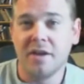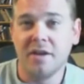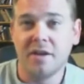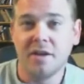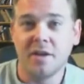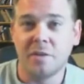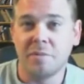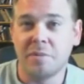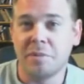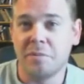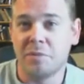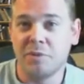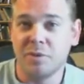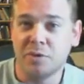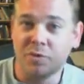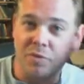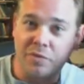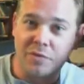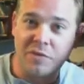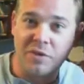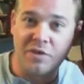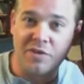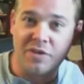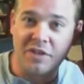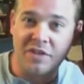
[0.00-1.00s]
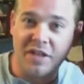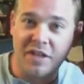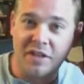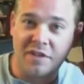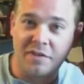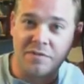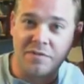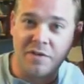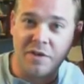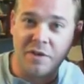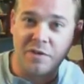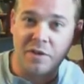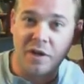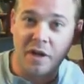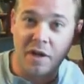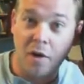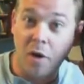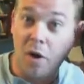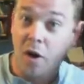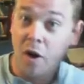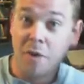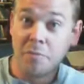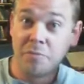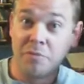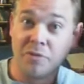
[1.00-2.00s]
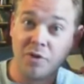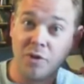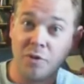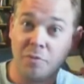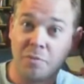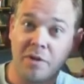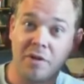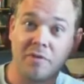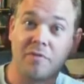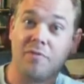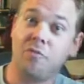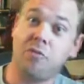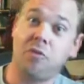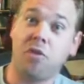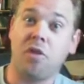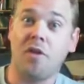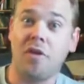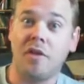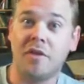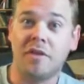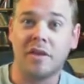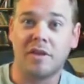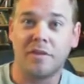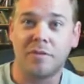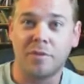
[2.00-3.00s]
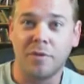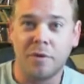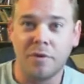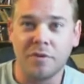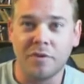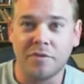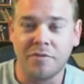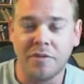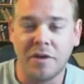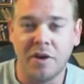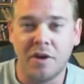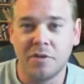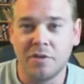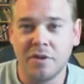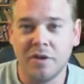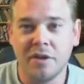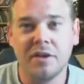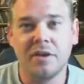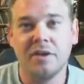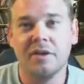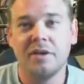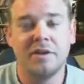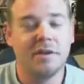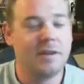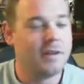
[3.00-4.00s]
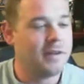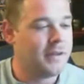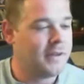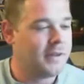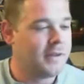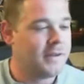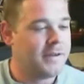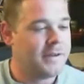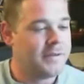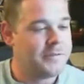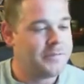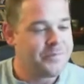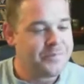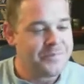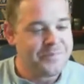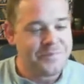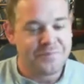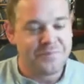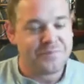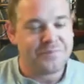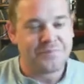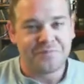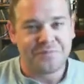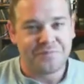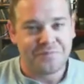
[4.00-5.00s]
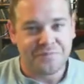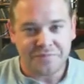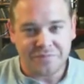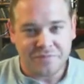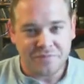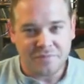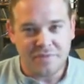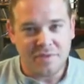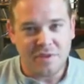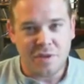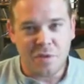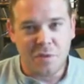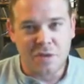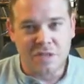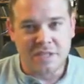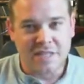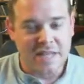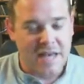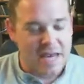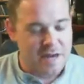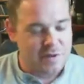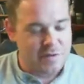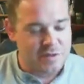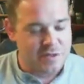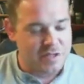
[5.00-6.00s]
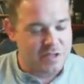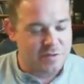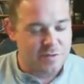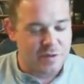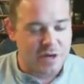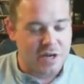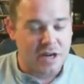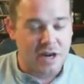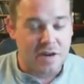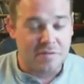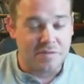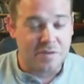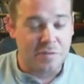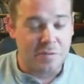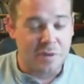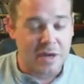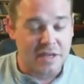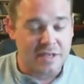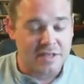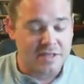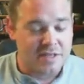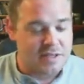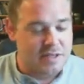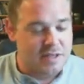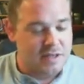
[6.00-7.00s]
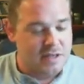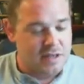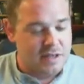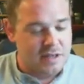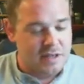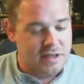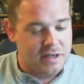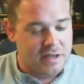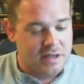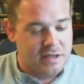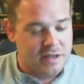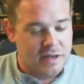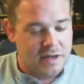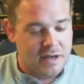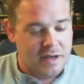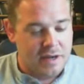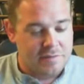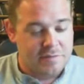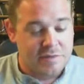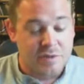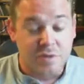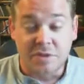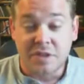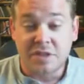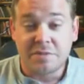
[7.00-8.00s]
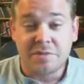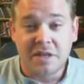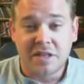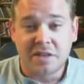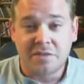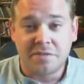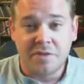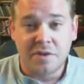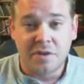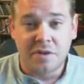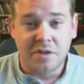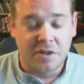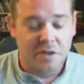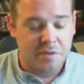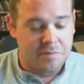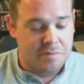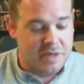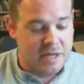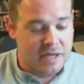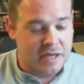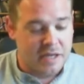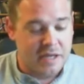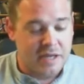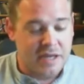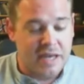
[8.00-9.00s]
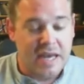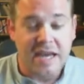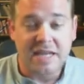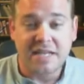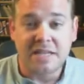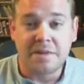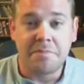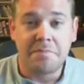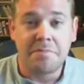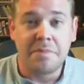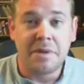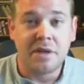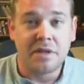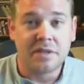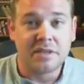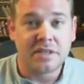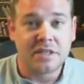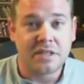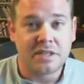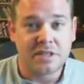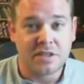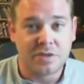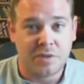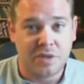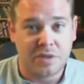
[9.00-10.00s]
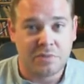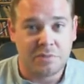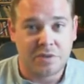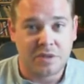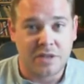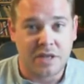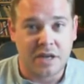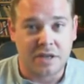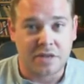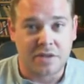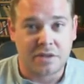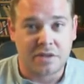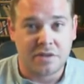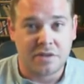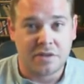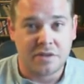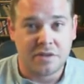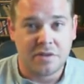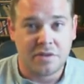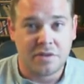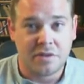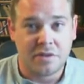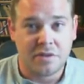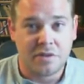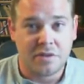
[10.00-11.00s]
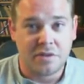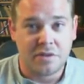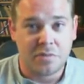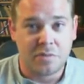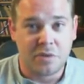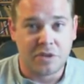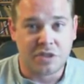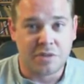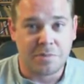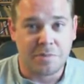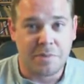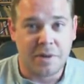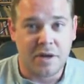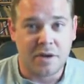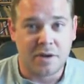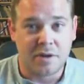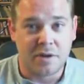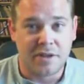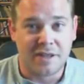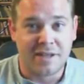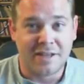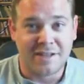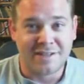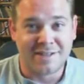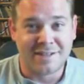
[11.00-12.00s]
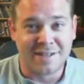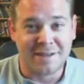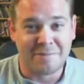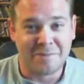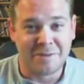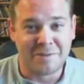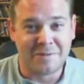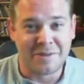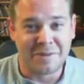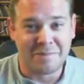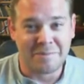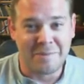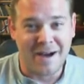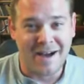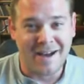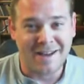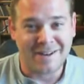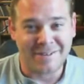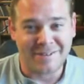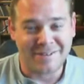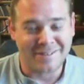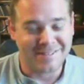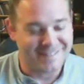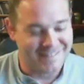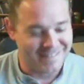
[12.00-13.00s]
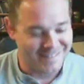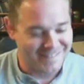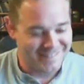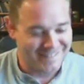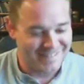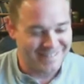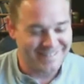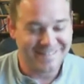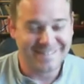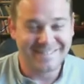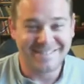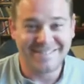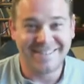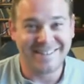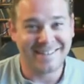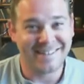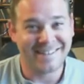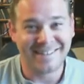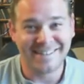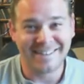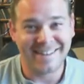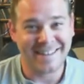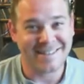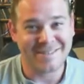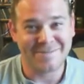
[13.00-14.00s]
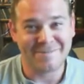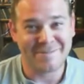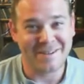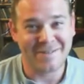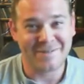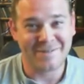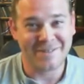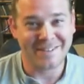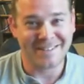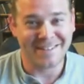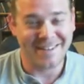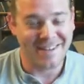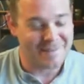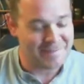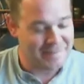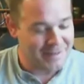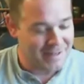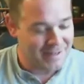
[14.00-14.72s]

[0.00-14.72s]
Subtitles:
You know, people do the reviews and they take their phone, they're like, "Oh, I'm stupid," and they throw their phone. It wasn't that? It was just right off the waist. So it does make the phone a little big. It has a built-in screen protector, which apparently some of the models, it gets me every time,